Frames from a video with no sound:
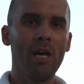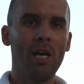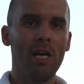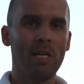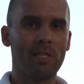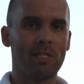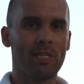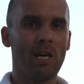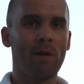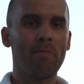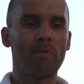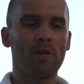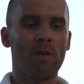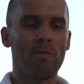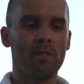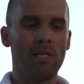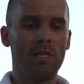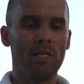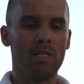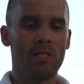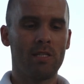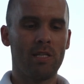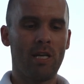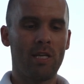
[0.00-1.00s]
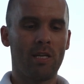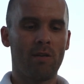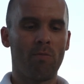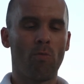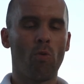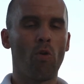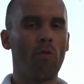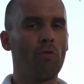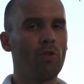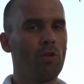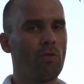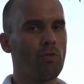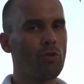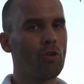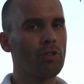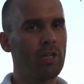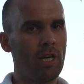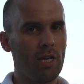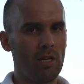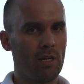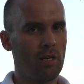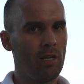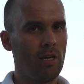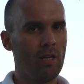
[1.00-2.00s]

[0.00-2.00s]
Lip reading: and sometimes it's more for the front kick.